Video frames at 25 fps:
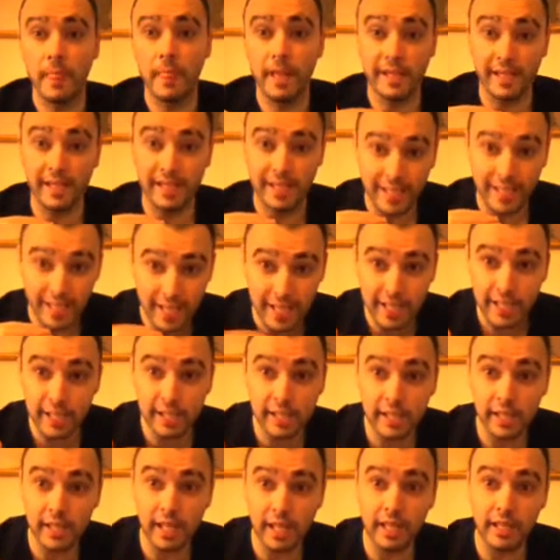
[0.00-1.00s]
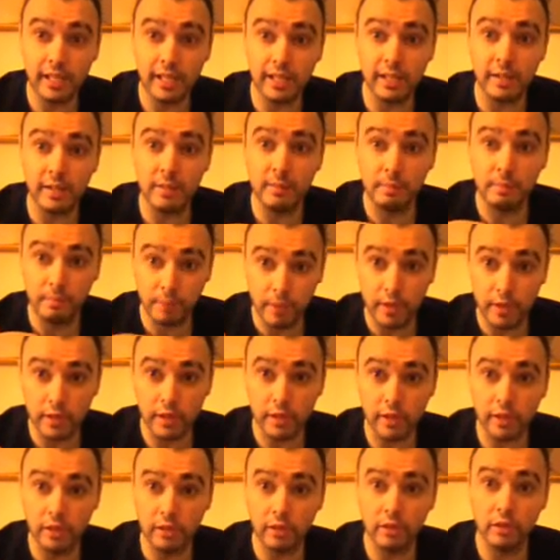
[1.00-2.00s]
It's an inside,
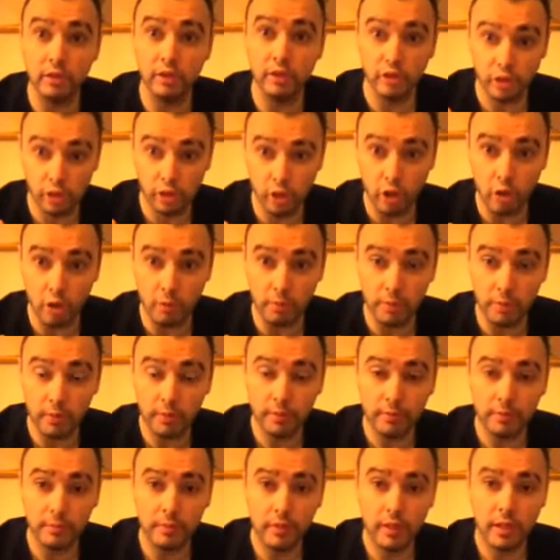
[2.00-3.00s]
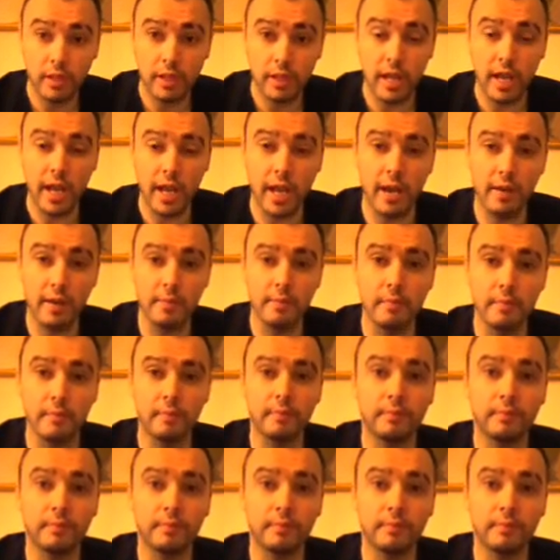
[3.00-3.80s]
personal job. Yeah.